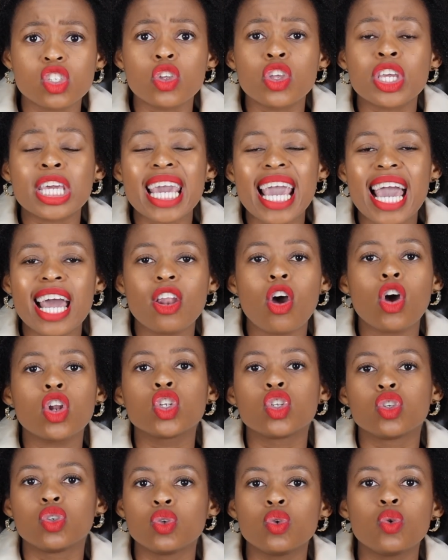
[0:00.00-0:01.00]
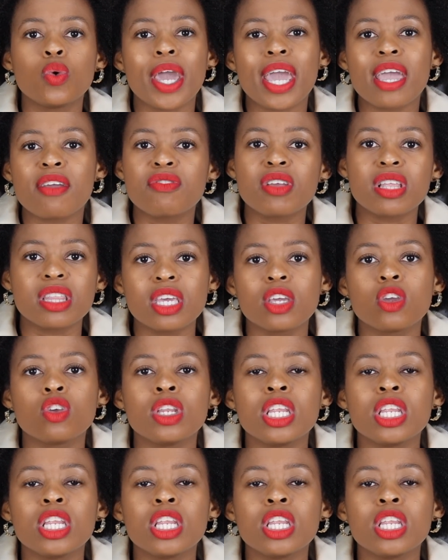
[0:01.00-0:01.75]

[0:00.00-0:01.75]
So you cannot do everything.